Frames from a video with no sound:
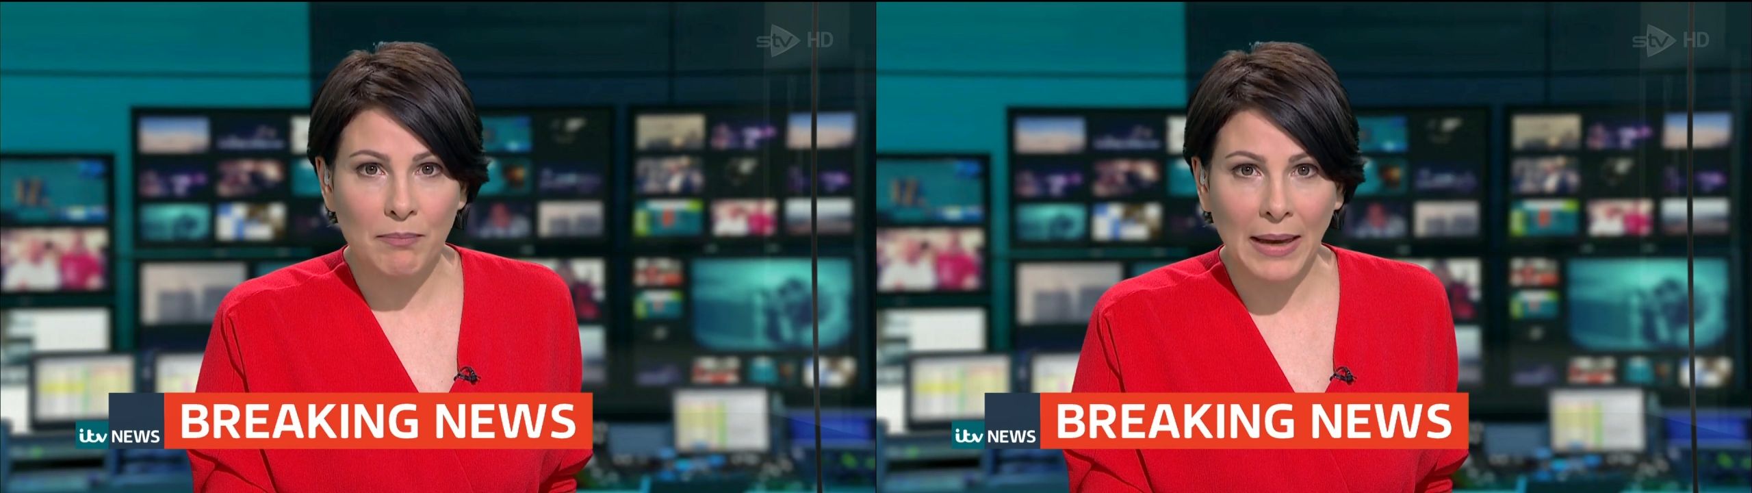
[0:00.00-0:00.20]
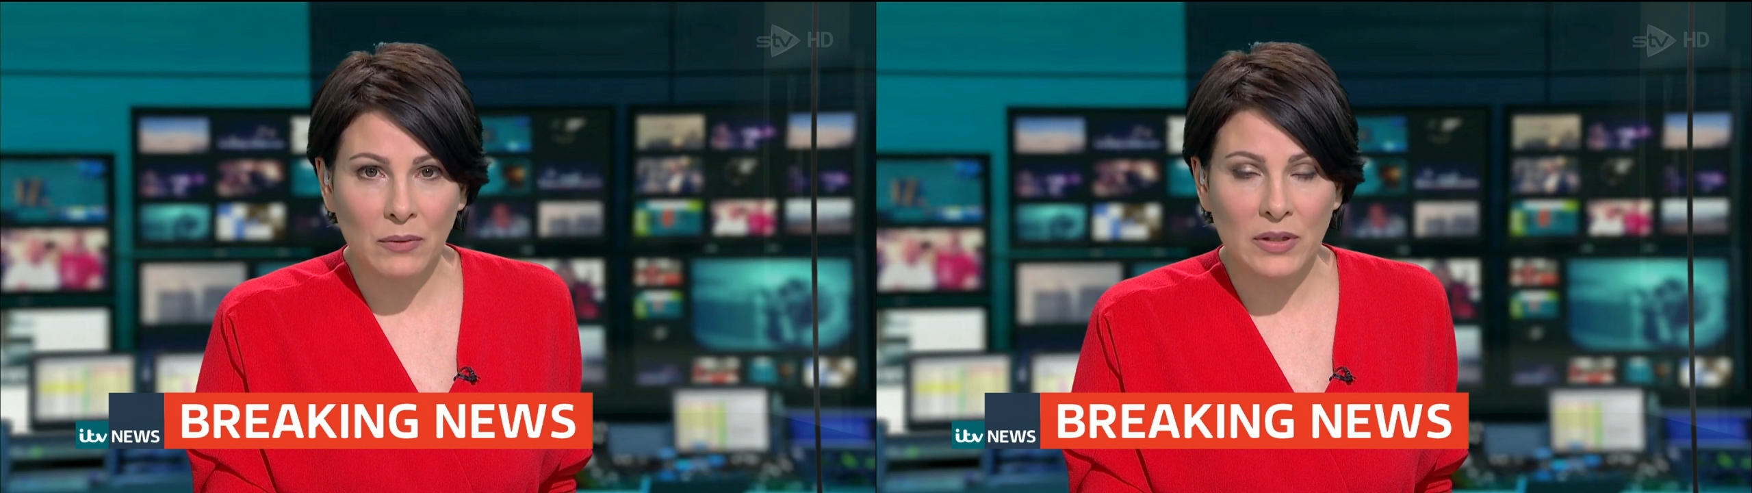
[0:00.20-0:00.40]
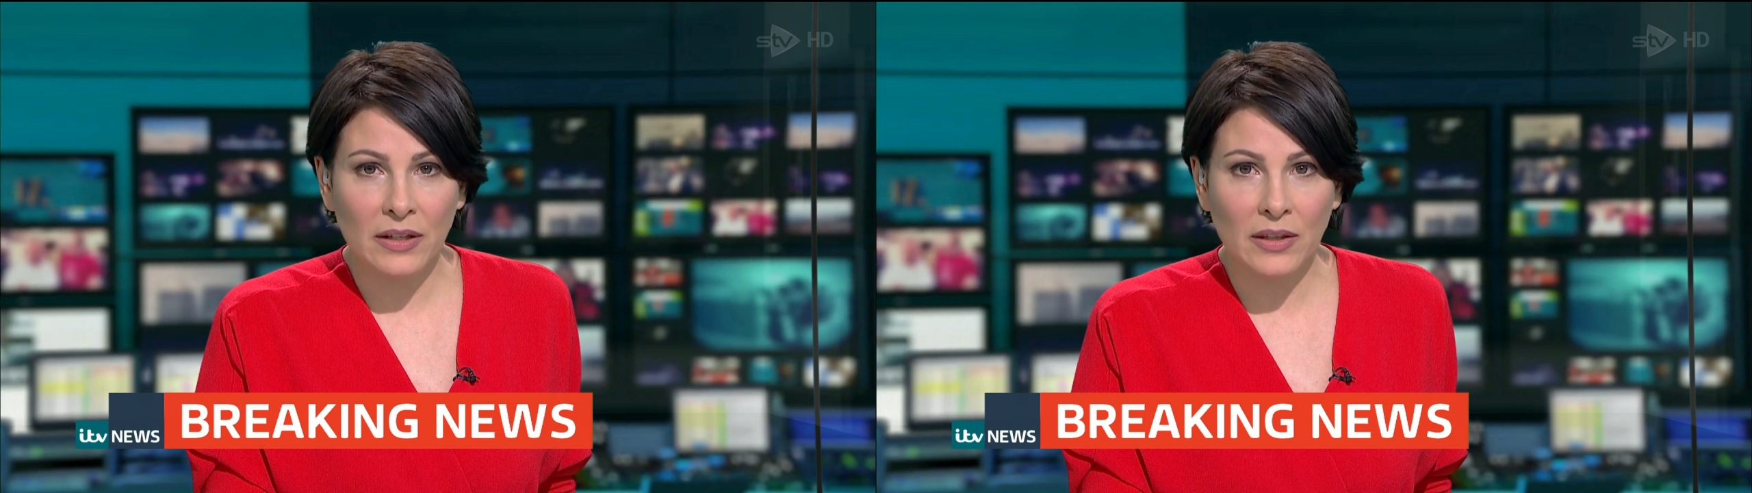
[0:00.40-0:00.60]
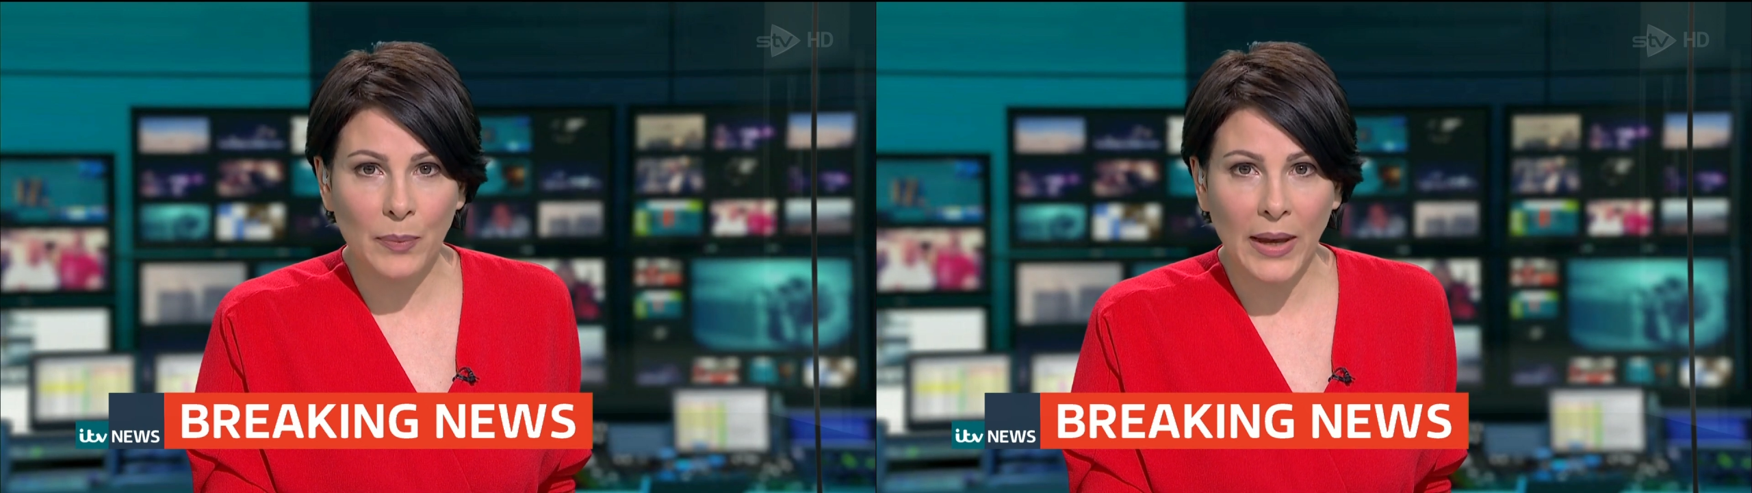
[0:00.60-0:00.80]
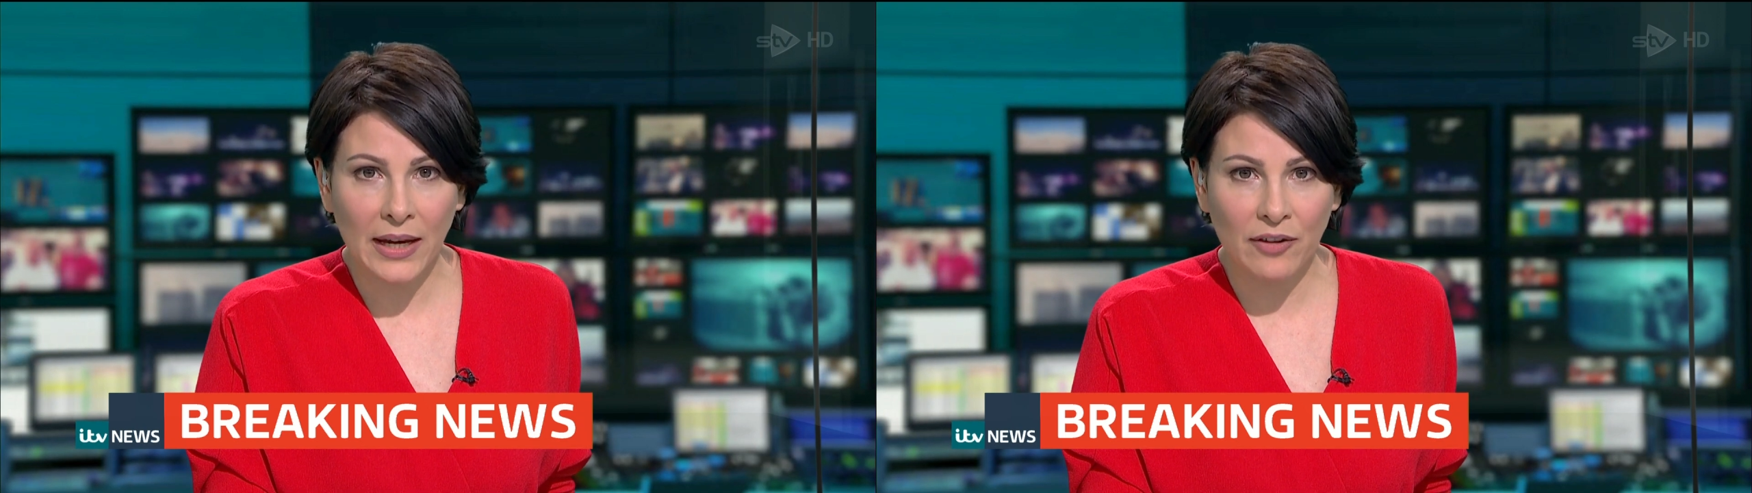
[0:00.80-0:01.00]
mounted the
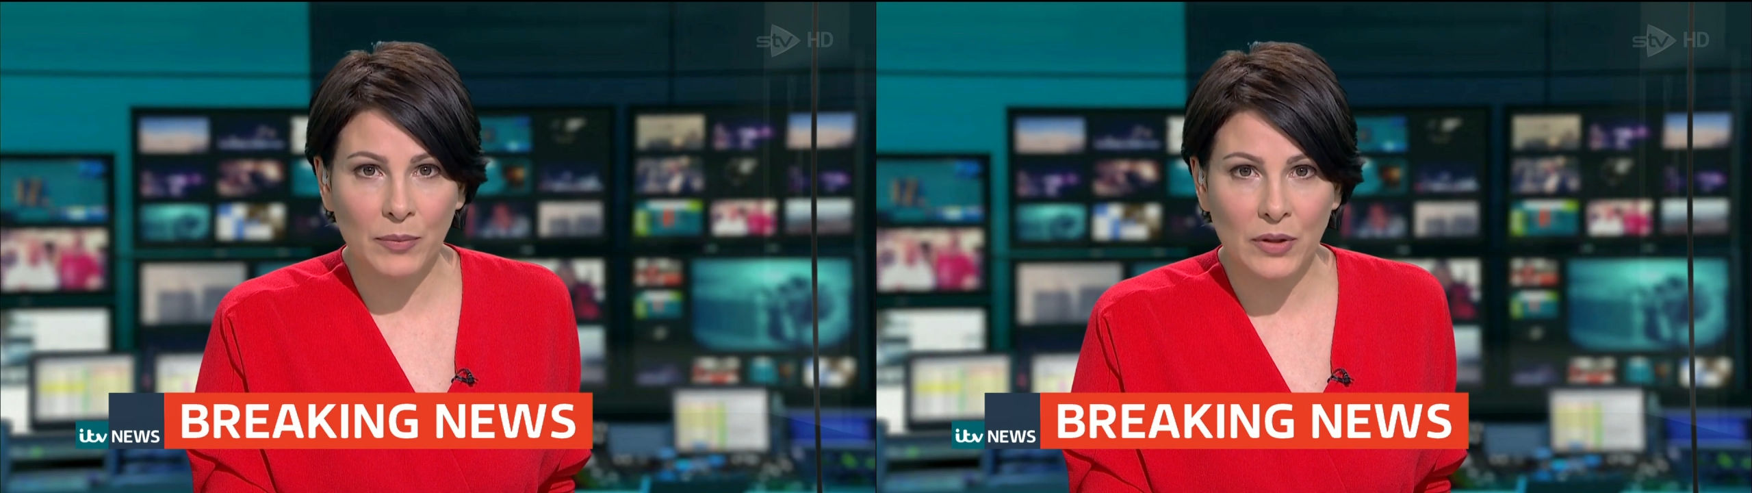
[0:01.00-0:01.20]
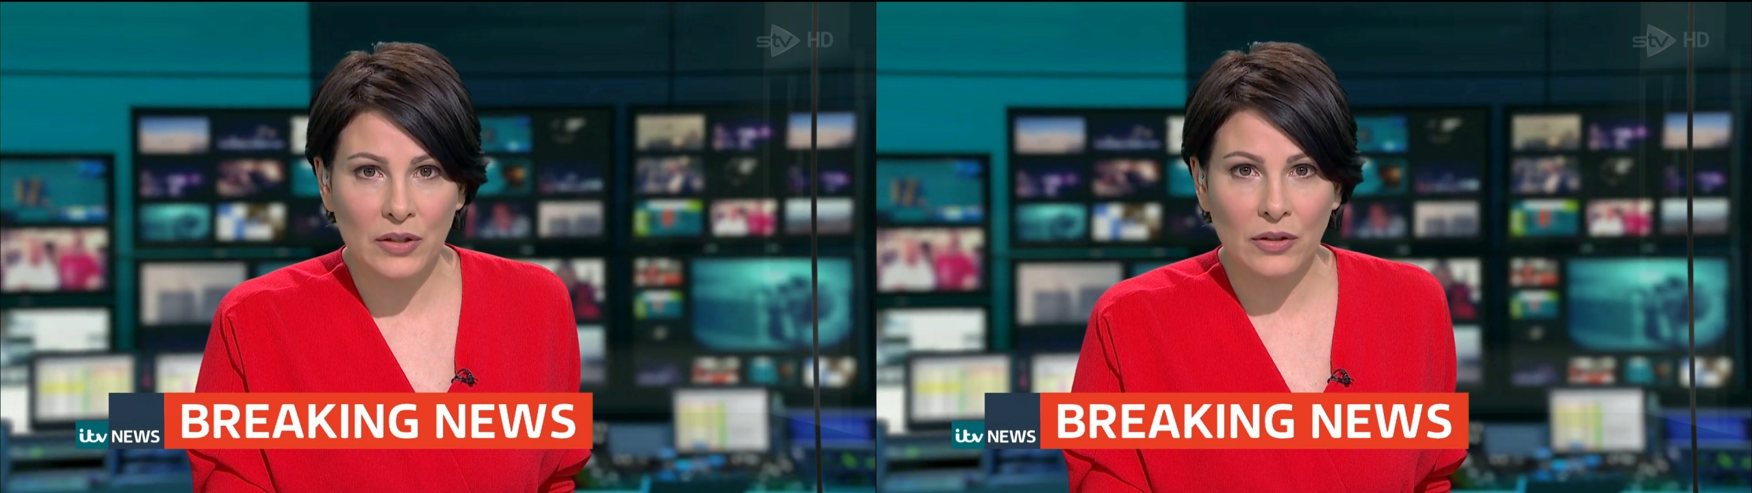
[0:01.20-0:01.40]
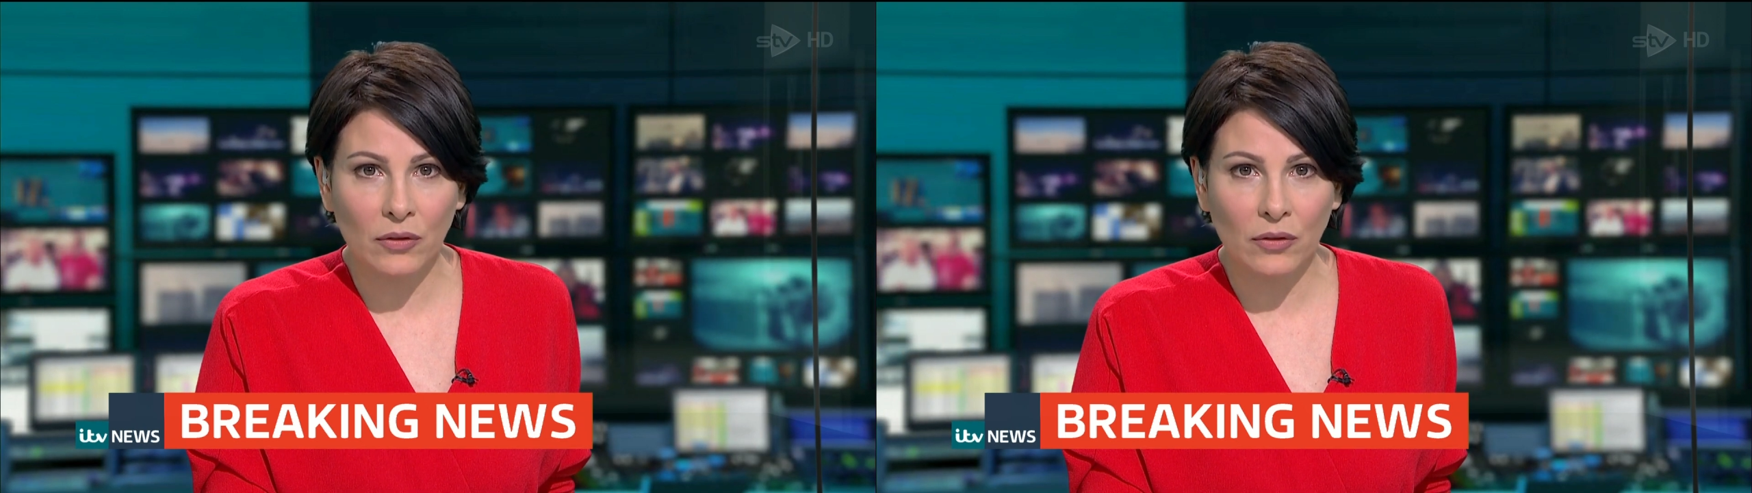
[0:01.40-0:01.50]
pavement